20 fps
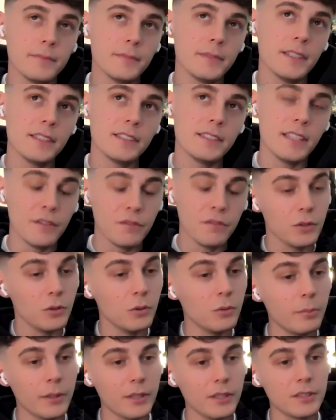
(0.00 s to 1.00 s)
It's
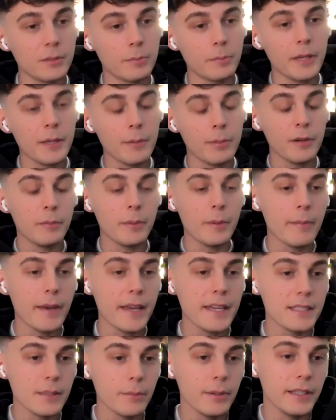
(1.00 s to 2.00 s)
difficult because people have been
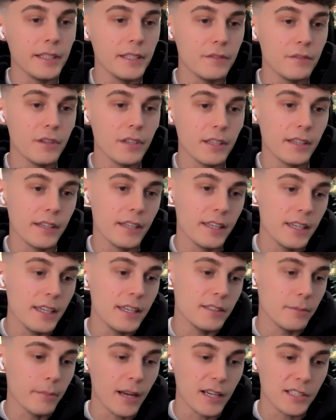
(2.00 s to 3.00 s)
made to believe that there
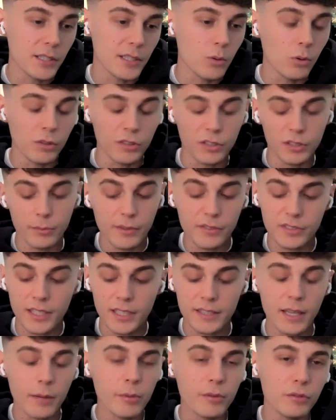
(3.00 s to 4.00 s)
is a magic wand, and we've
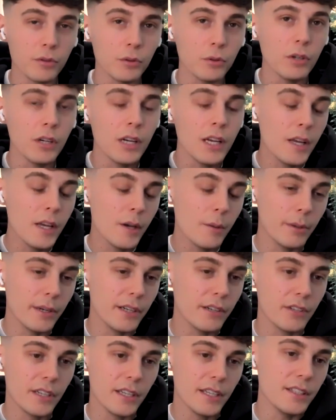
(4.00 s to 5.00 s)
said that before, but
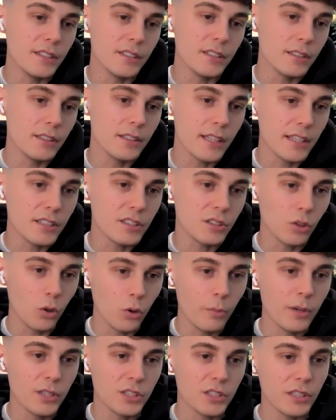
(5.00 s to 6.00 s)
it isn't. There's
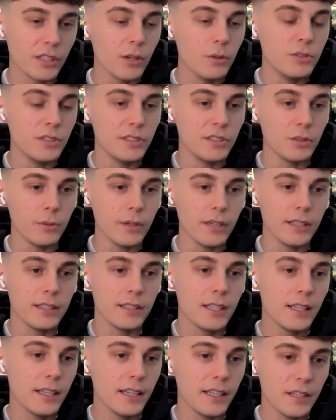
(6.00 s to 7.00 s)
so much that goes into it.
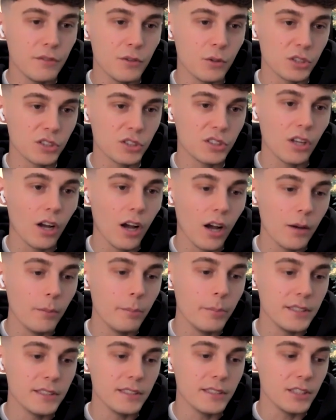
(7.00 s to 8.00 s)
And if you're a
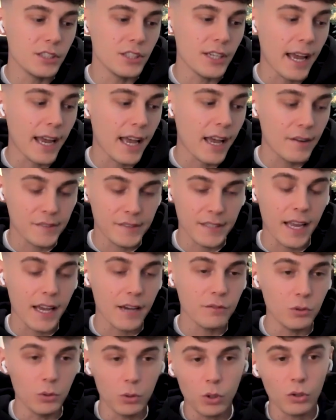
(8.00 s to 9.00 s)
startup business, you have to
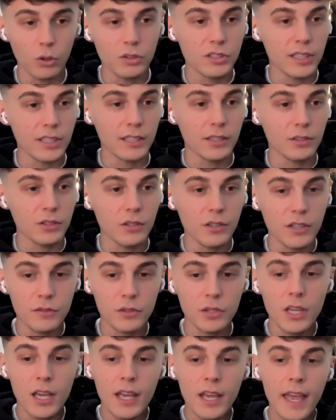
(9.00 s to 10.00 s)
have your content.
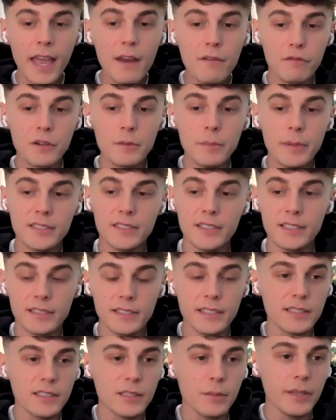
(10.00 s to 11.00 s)
Every business
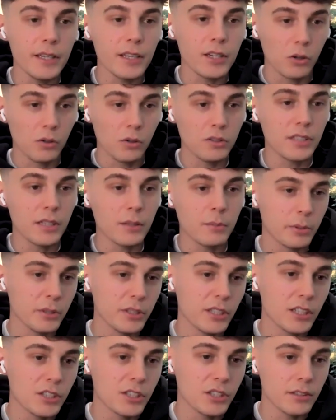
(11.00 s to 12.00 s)
needs to be a content
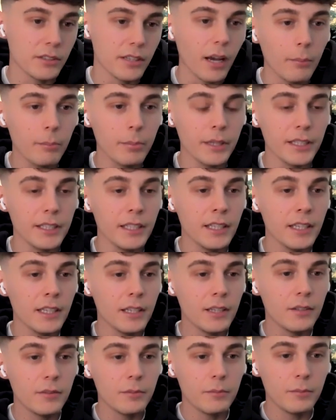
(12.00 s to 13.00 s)
production company,
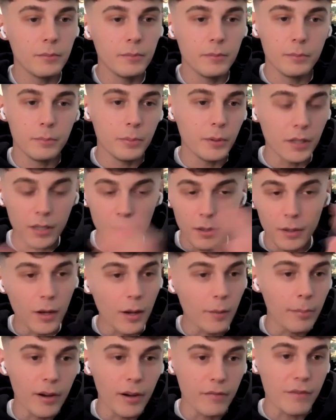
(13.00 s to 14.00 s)
but
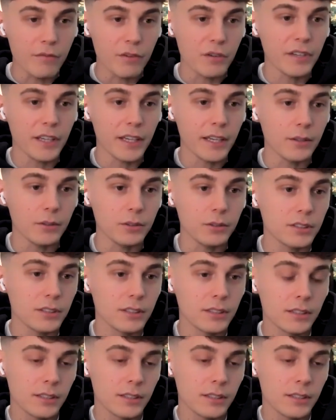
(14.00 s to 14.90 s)
above everything else.